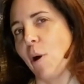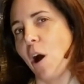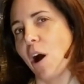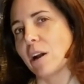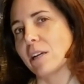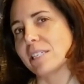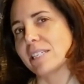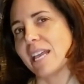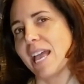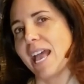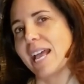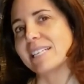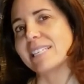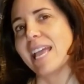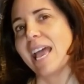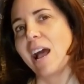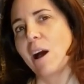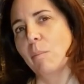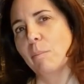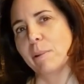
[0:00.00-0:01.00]
box as
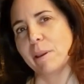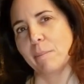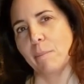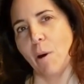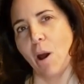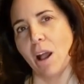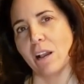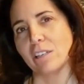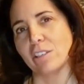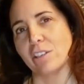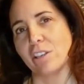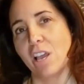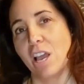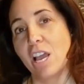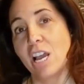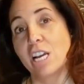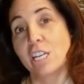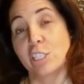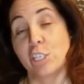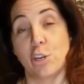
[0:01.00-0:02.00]
a helping box.
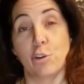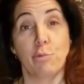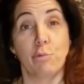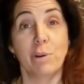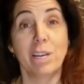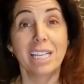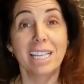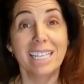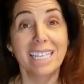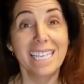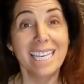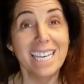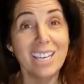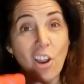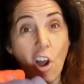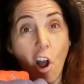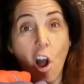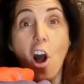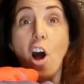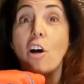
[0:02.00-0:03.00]
Do you really
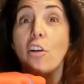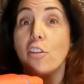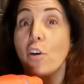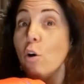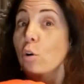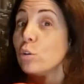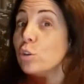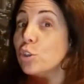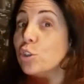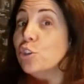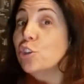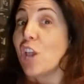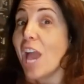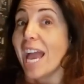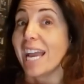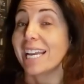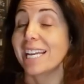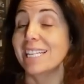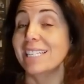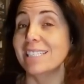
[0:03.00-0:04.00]
need all those
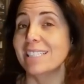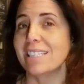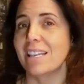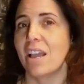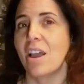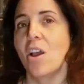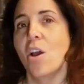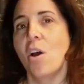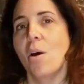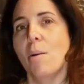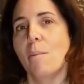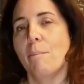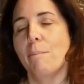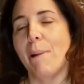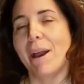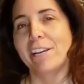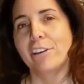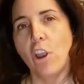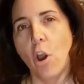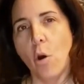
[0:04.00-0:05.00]
jackets? By